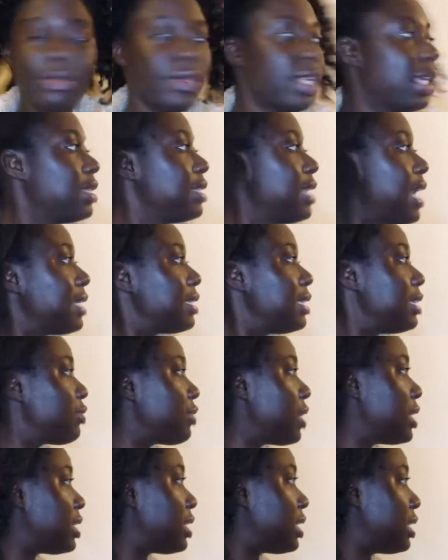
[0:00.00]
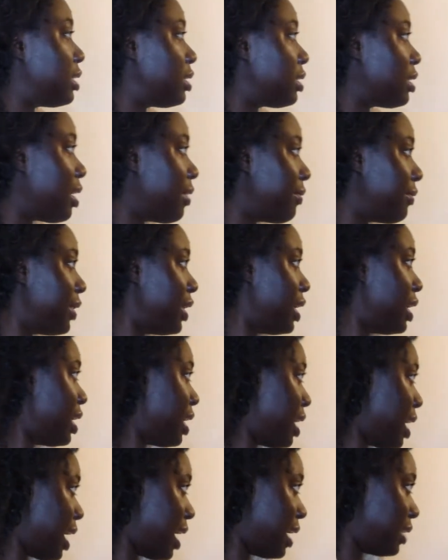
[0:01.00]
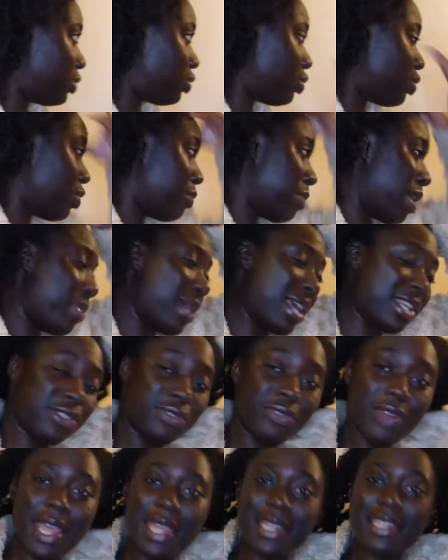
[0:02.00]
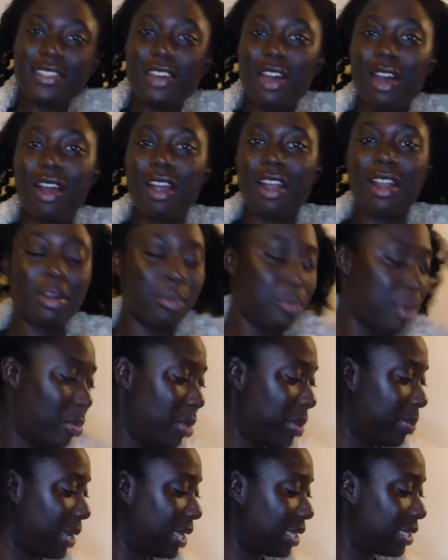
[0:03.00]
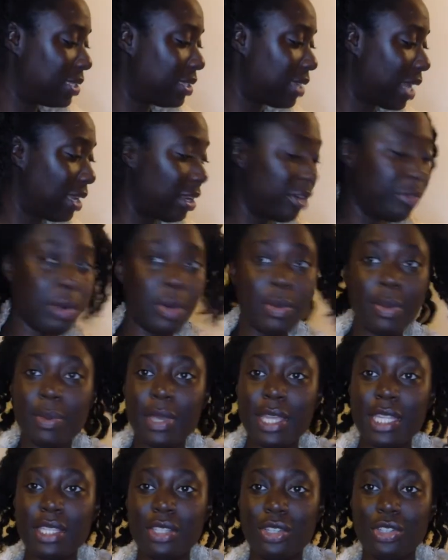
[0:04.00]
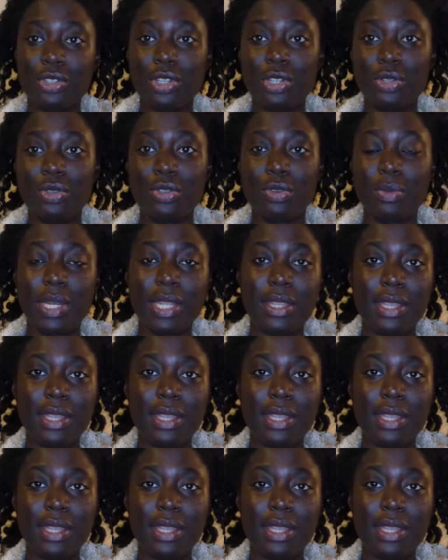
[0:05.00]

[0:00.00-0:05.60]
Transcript: it's nicely stretched and stuff and so my best friends are bobby pins i love bobby pins because you can do so many